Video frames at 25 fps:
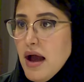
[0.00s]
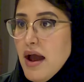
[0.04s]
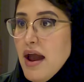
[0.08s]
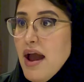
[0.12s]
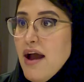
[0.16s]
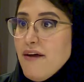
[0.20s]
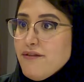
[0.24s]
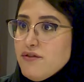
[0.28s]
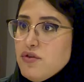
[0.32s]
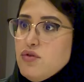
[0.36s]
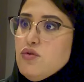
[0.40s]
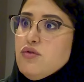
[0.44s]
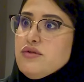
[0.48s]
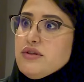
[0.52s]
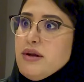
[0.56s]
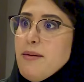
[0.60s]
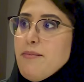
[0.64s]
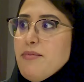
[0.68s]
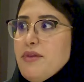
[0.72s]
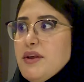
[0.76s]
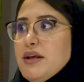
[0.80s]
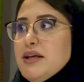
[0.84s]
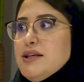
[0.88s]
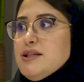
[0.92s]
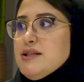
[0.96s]
I have to do
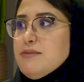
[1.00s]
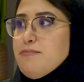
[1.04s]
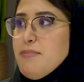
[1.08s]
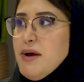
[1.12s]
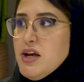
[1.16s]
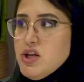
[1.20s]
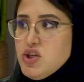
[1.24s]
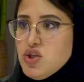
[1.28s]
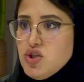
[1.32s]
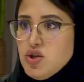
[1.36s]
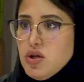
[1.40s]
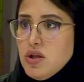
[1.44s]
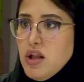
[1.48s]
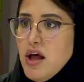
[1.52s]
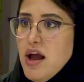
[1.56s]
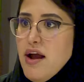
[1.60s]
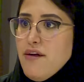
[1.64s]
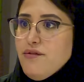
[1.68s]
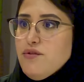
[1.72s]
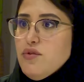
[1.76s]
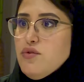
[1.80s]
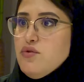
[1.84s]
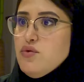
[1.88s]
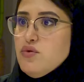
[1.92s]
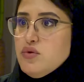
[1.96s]
something special. I
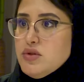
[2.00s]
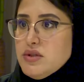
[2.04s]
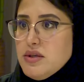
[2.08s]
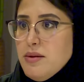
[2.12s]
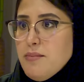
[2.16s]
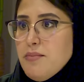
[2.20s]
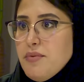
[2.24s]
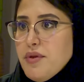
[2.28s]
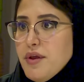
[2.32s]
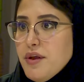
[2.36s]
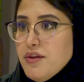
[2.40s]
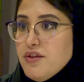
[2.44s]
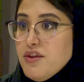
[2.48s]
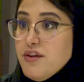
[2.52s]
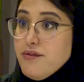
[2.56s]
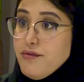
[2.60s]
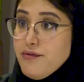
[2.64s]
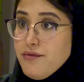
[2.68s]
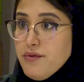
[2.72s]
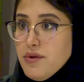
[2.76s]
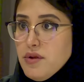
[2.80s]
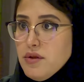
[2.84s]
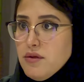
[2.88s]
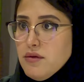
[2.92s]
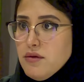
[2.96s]
have to do something
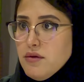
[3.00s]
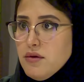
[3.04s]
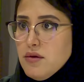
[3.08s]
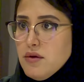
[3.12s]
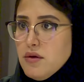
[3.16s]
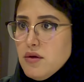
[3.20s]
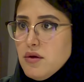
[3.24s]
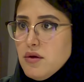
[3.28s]
different.